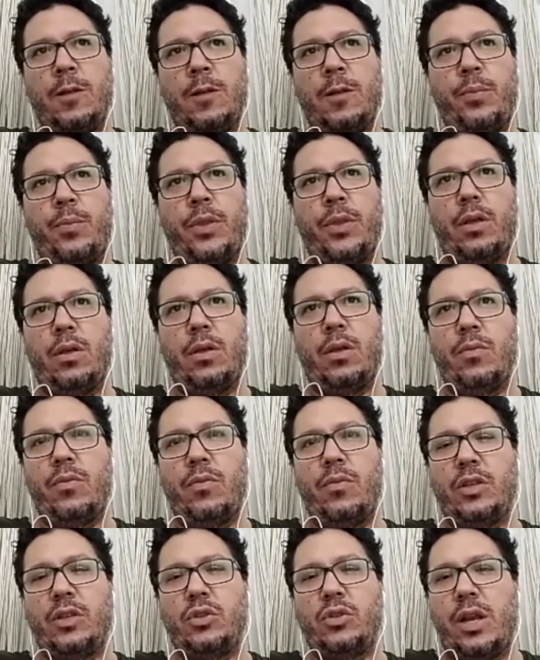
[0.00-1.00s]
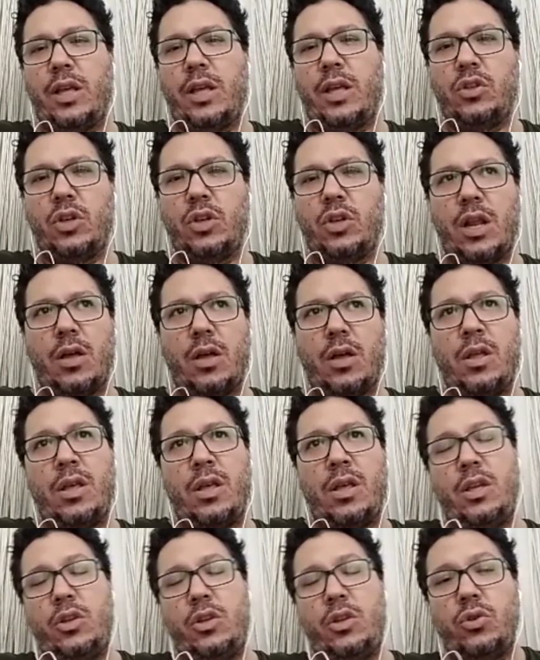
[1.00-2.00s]
Venezuela is now,
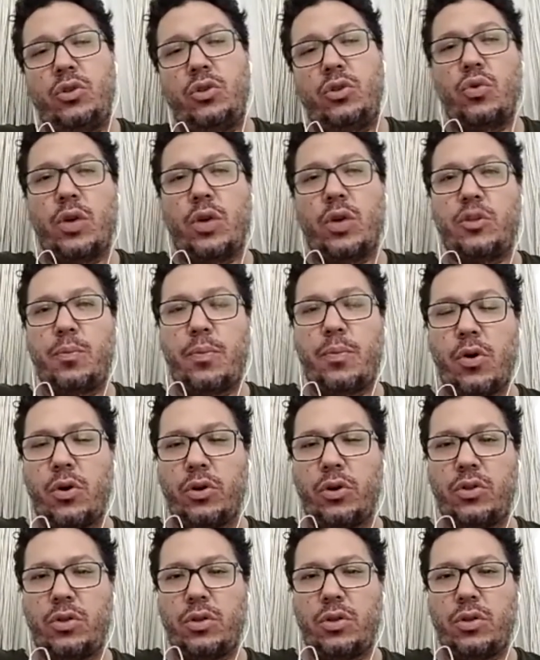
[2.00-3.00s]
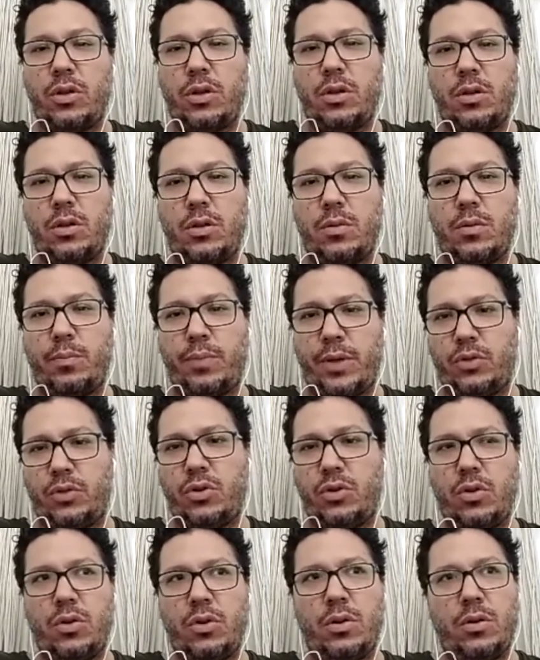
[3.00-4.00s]
it used to export
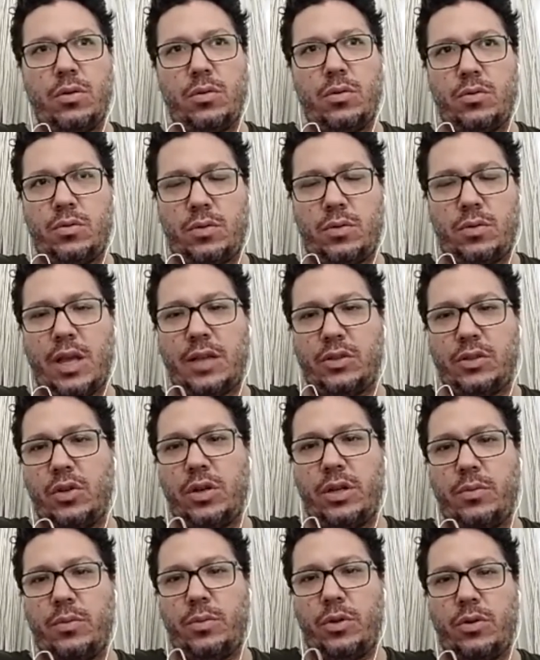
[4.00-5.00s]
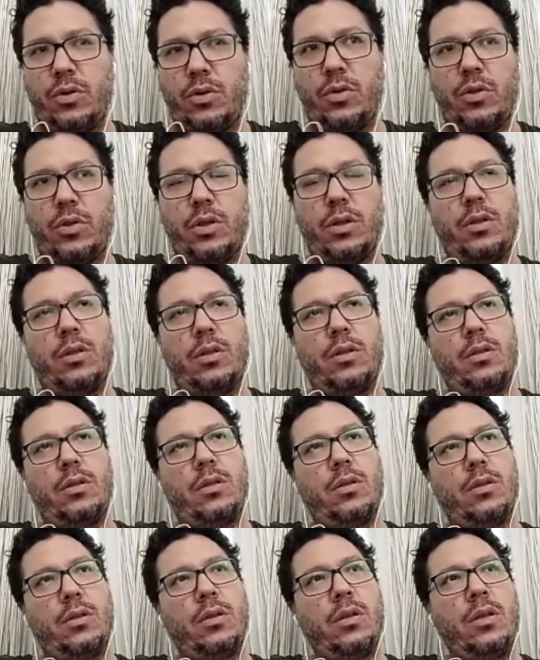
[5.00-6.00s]
petrol, gasoline, you know, the
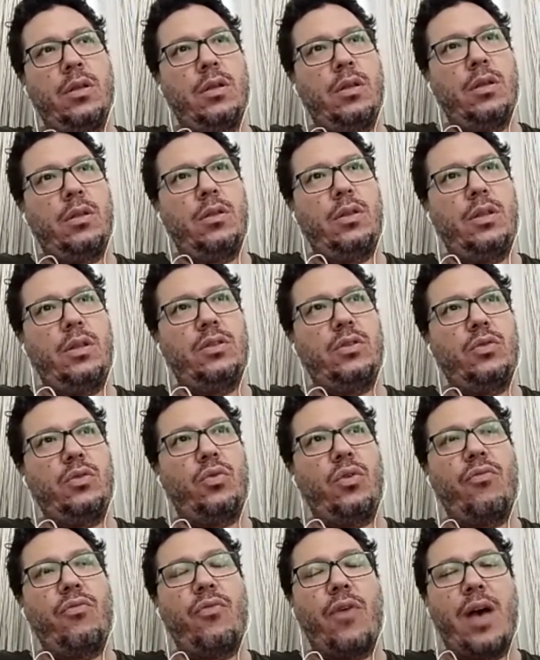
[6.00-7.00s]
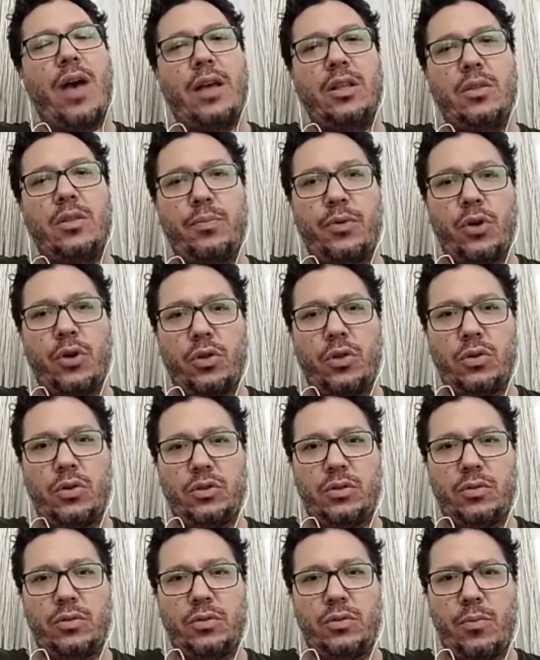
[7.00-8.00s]
these refined products
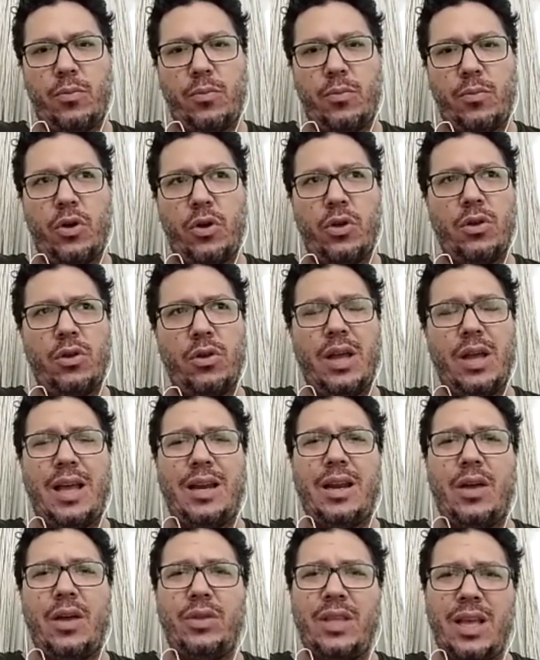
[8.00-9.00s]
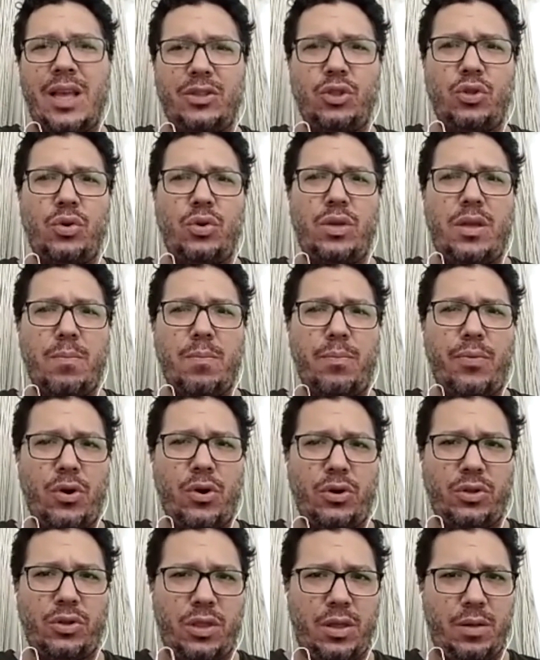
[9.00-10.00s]
from oil, and now it has to
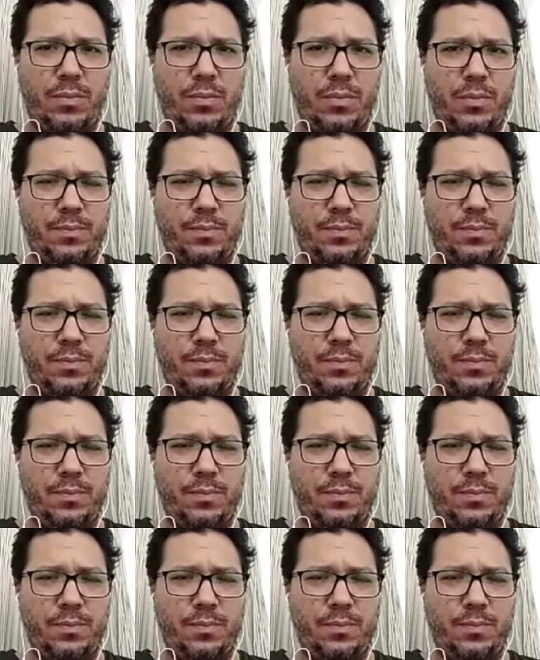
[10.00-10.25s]
import them